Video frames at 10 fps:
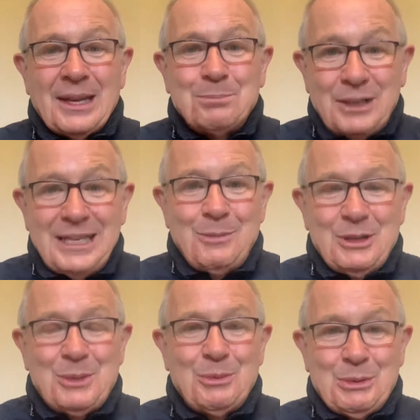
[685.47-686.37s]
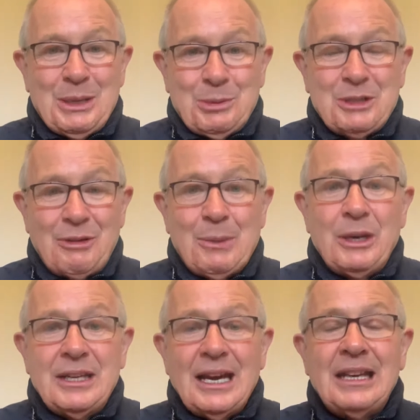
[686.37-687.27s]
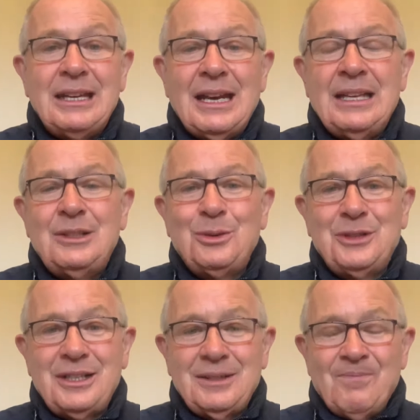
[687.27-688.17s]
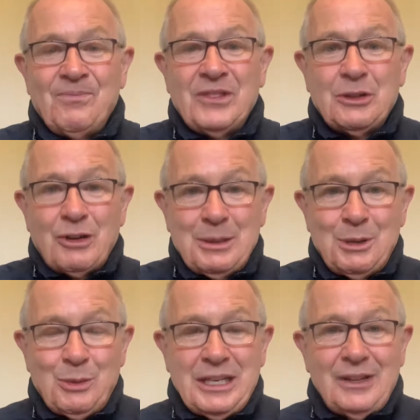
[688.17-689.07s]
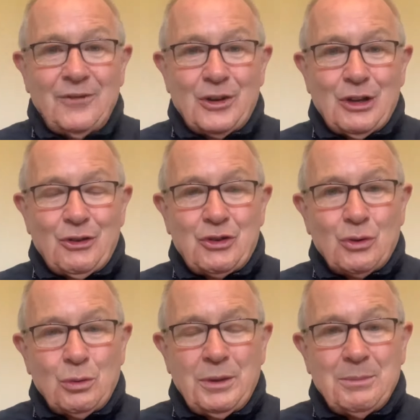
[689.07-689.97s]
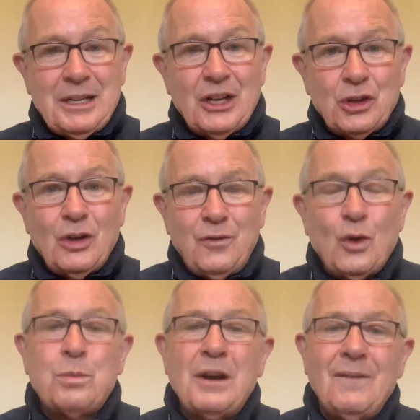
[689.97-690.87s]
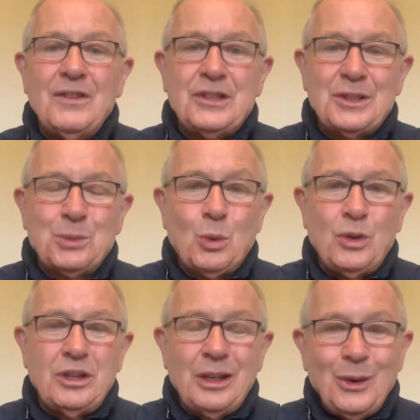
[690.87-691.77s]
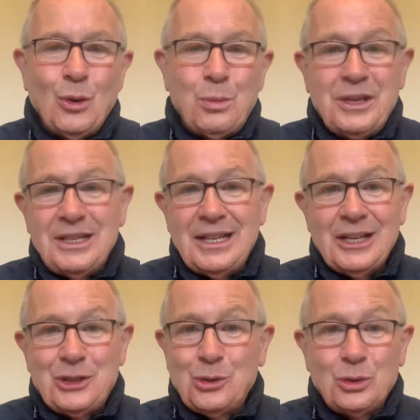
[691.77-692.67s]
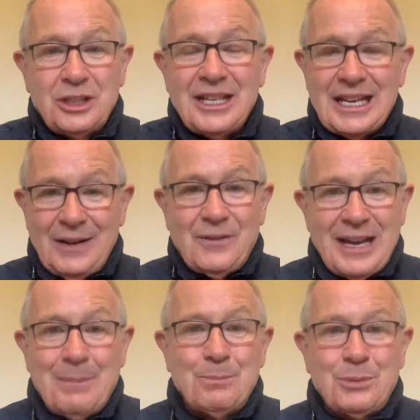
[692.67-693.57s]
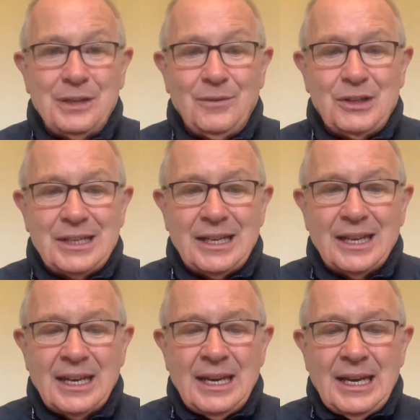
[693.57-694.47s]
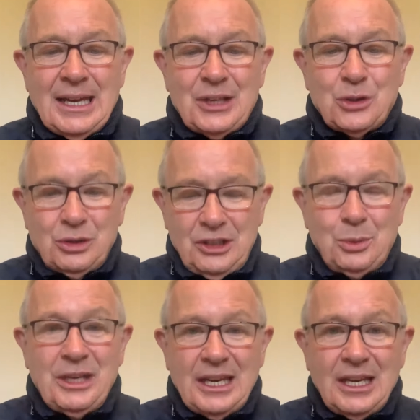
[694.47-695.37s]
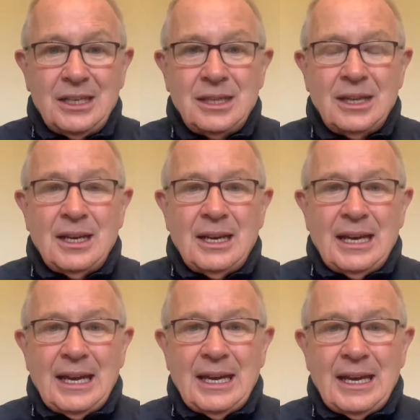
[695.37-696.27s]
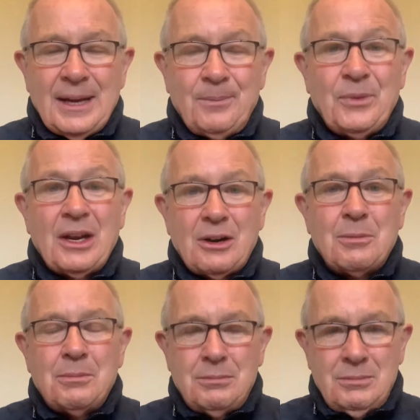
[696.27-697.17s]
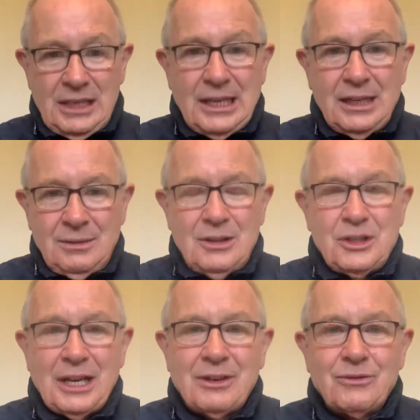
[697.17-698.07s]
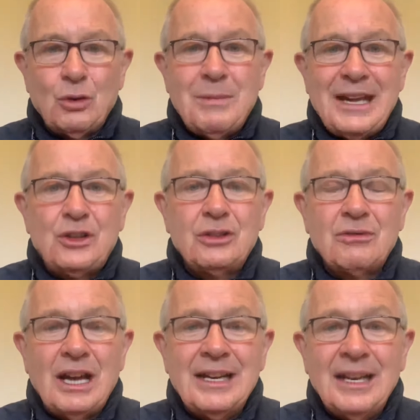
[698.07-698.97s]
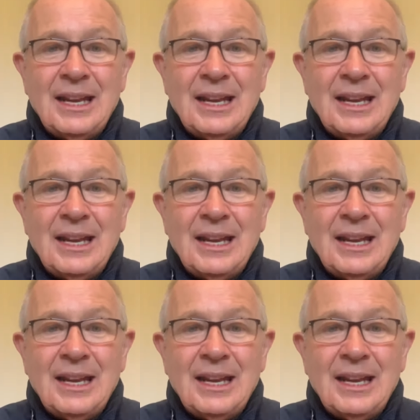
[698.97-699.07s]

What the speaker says: But anyways, it was a great win, and it was an incredible weekend for Irish rugby because all four provinces won on the opening day. I don't know, did that ever happen previously? So this weekend, there are, again, the second round matches are on,